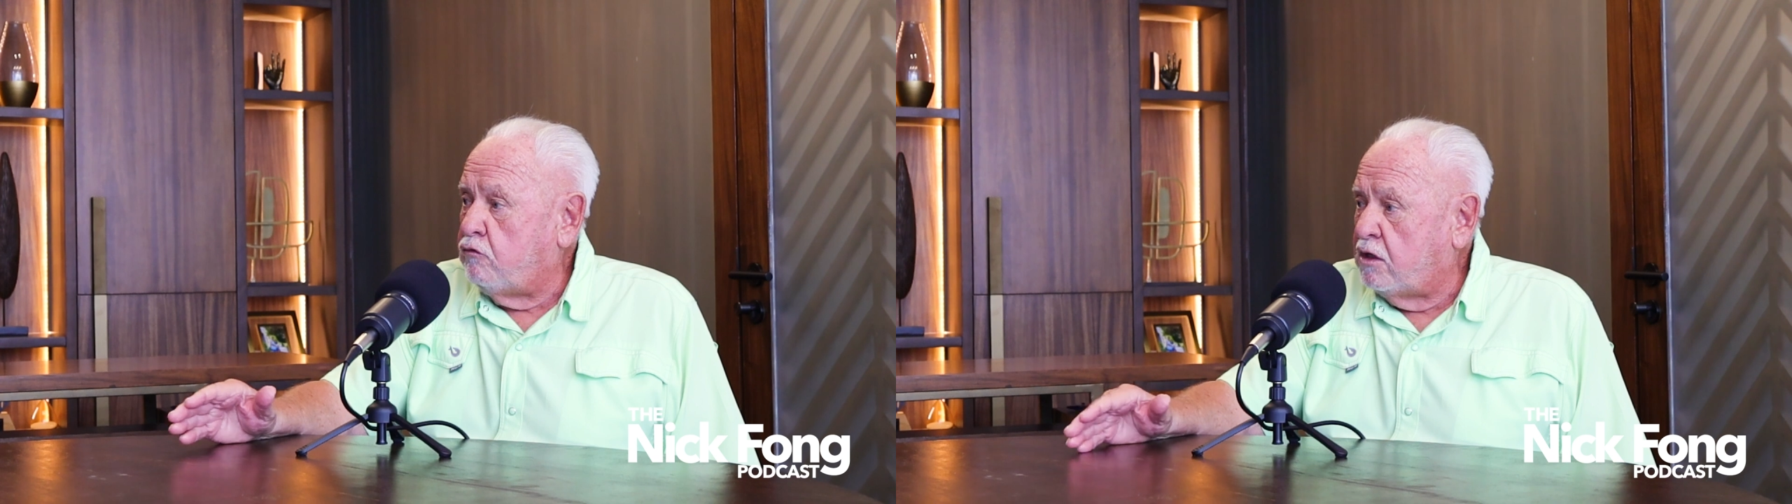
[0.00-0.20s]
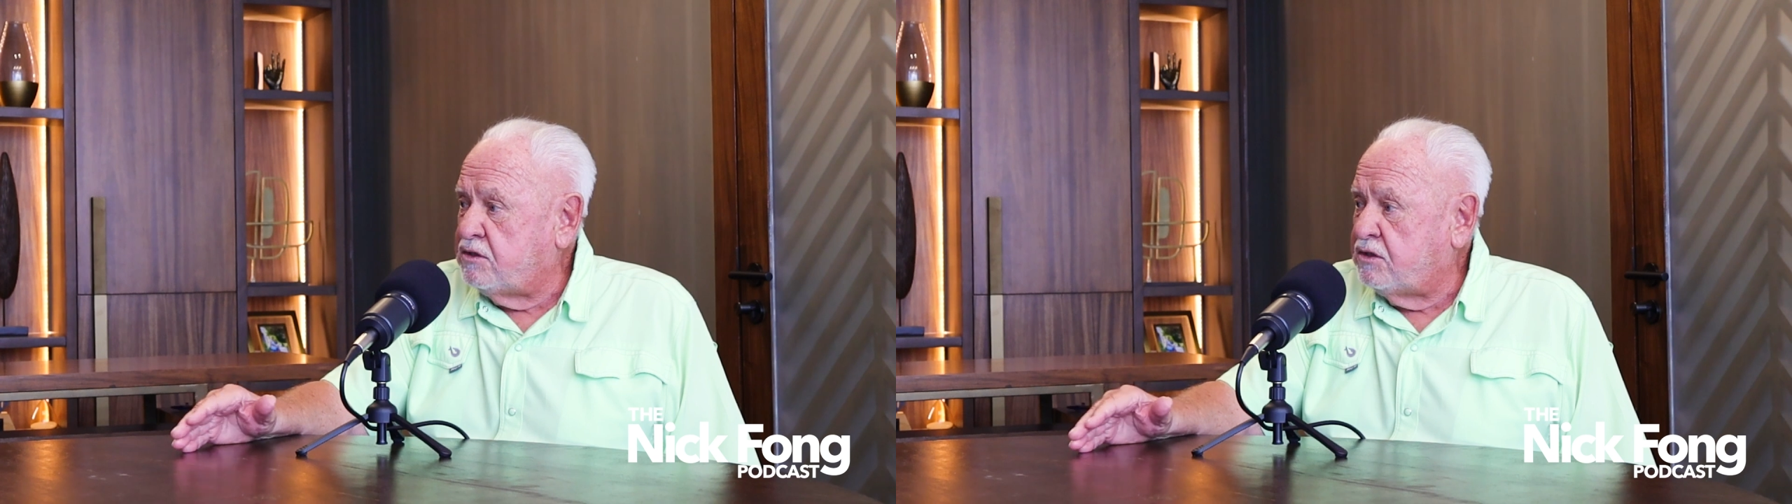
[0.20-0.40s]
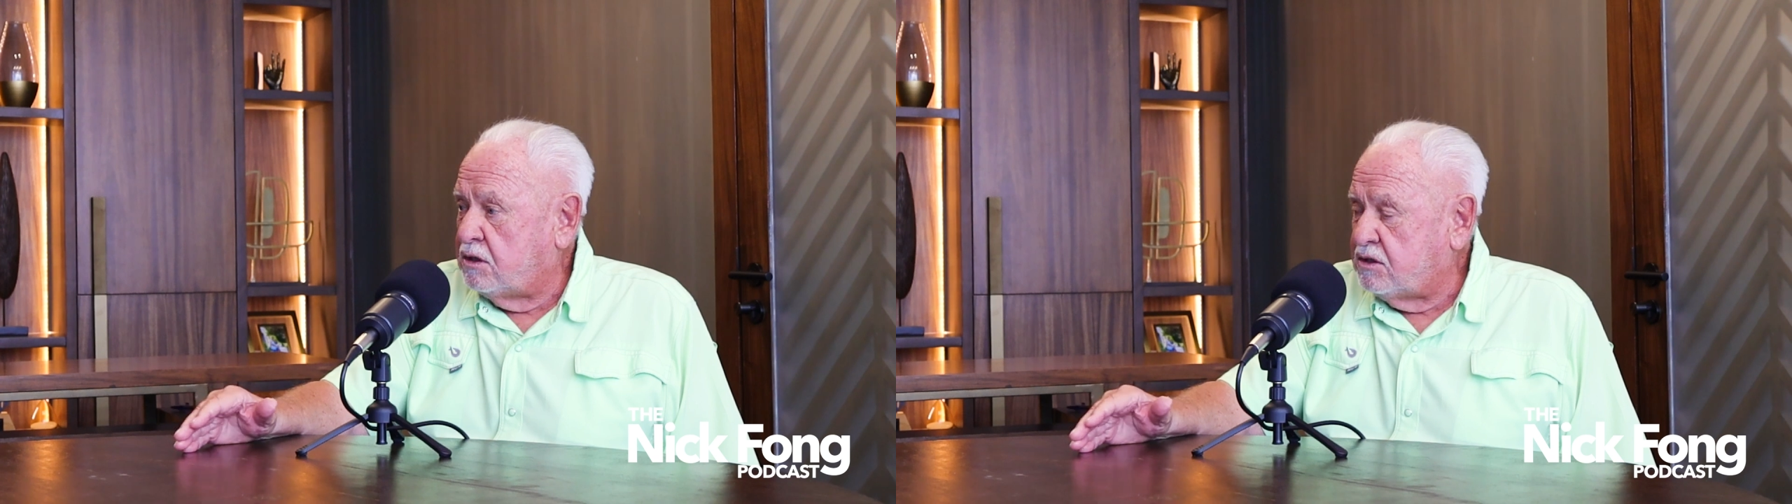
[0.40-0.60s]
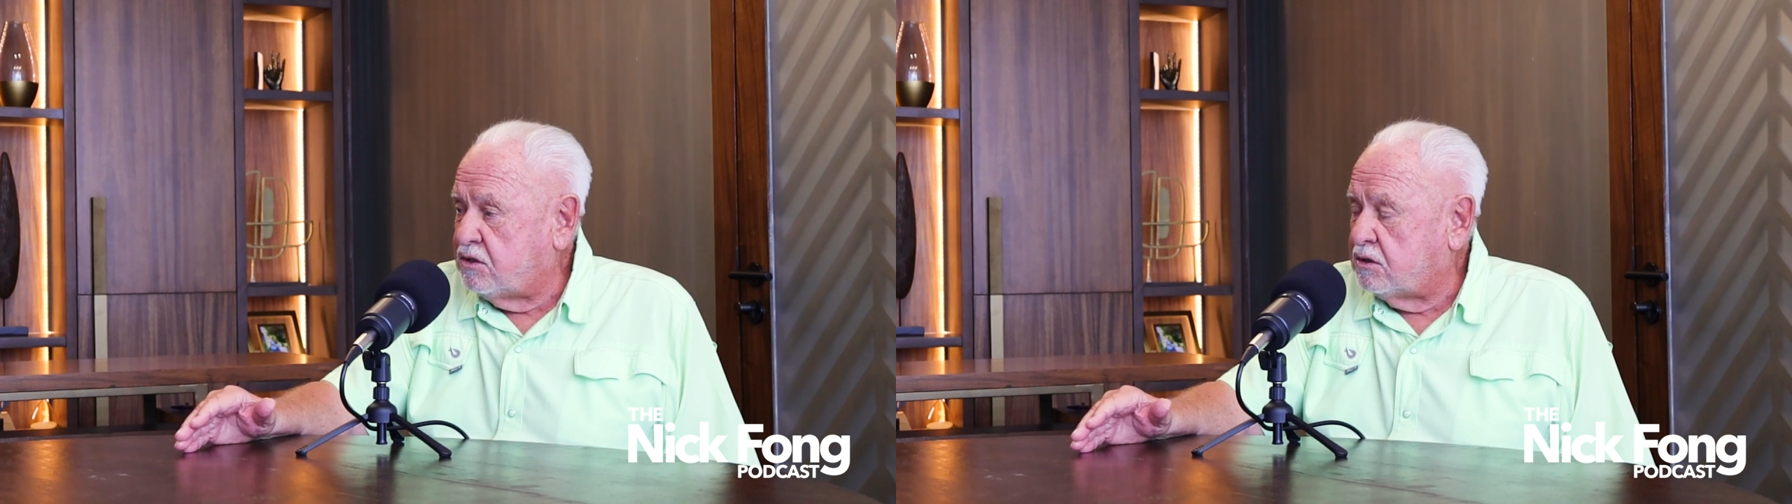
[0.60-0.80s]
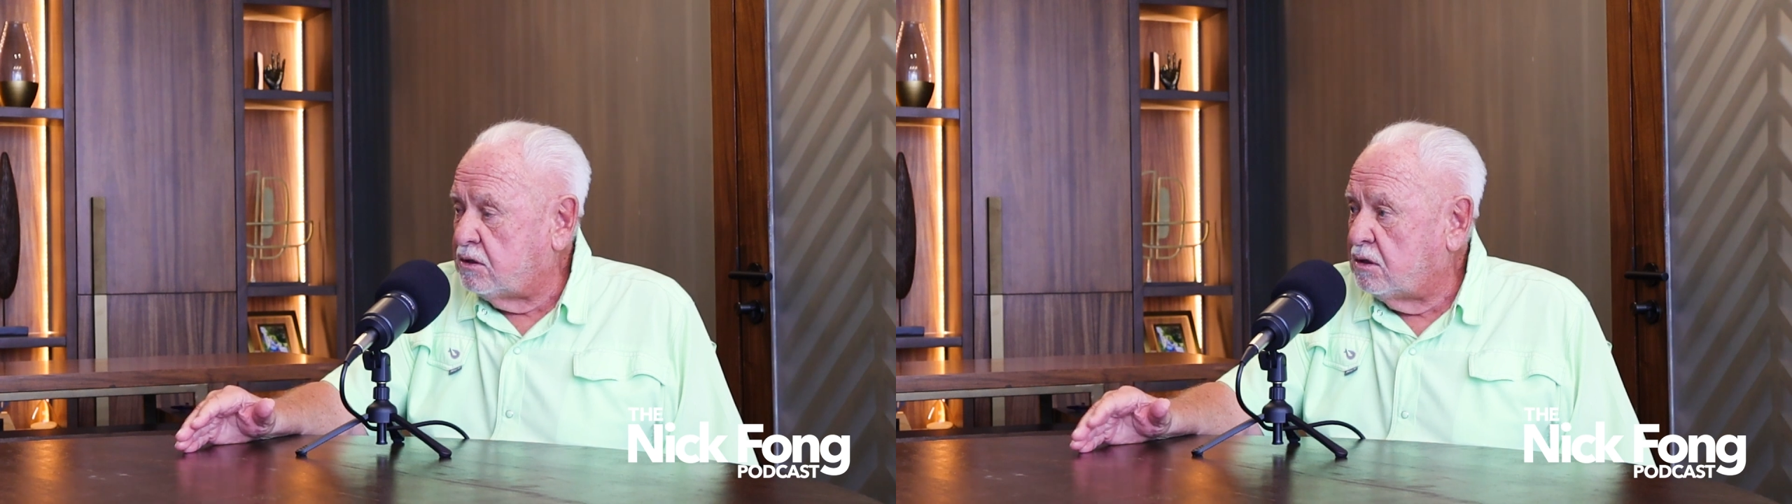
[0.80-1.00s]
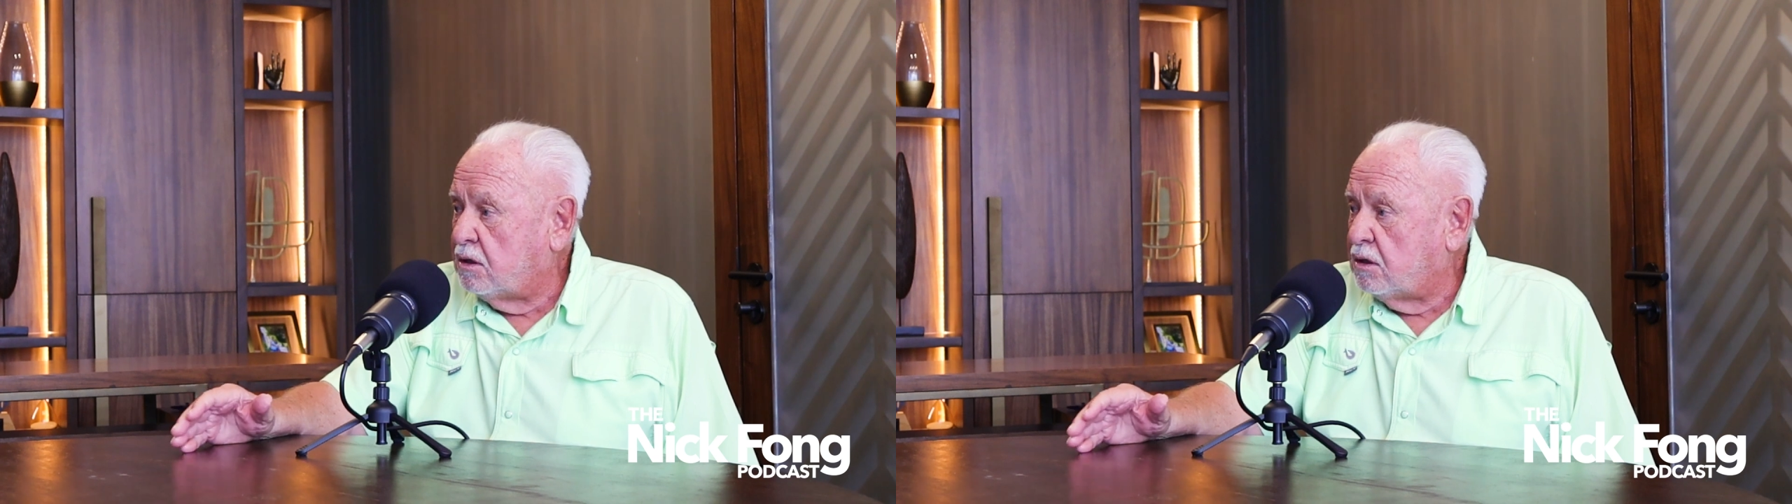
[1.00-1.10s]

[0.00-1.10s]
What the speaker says: Residents,